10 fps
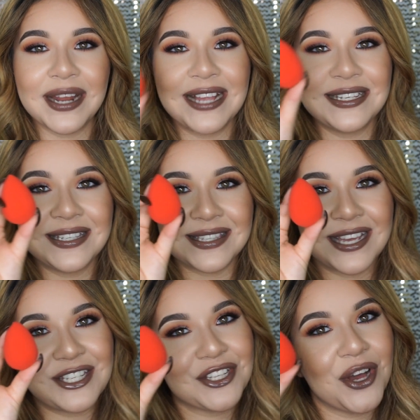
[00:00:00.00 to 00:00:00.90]
I did
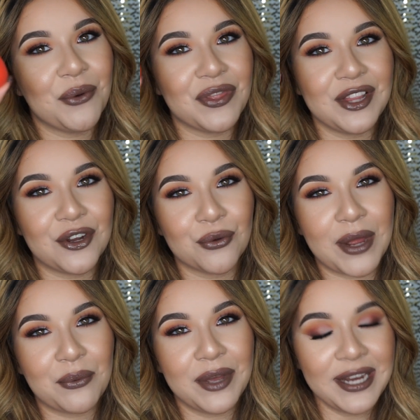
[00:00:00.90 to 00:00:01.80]
decide to go with the little
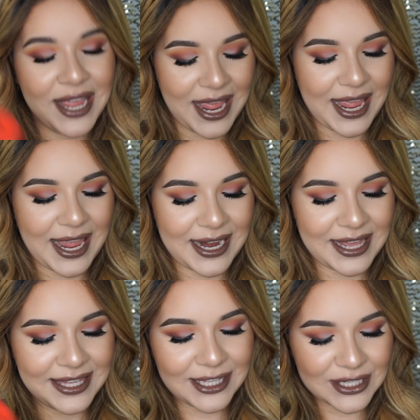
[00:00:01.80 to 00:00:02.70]
red one, and I
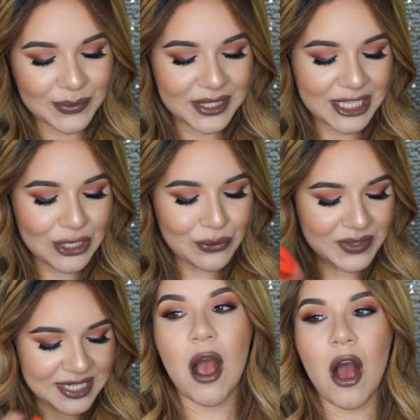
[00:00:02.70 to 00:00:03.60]
think it looks really
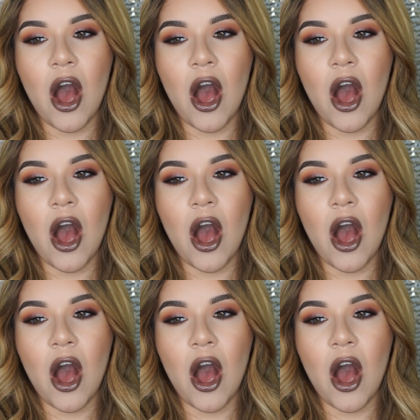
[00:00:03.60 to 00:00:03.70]
cute.